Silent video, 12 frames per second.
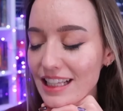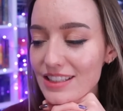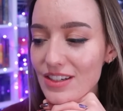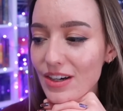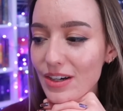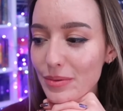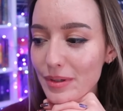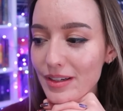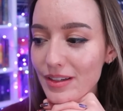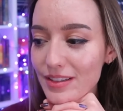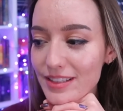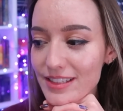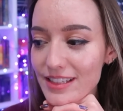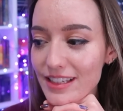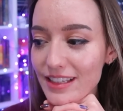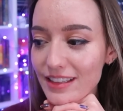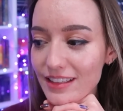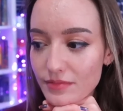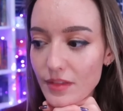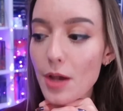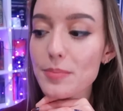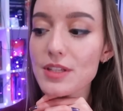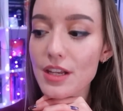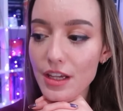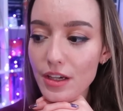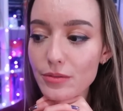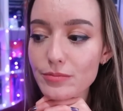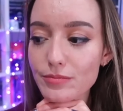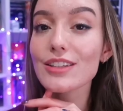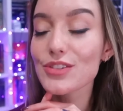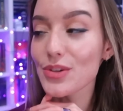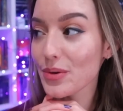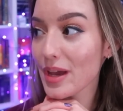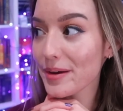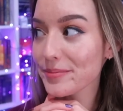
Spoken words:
That's a hard one, honestly. Obsidio. So yeah.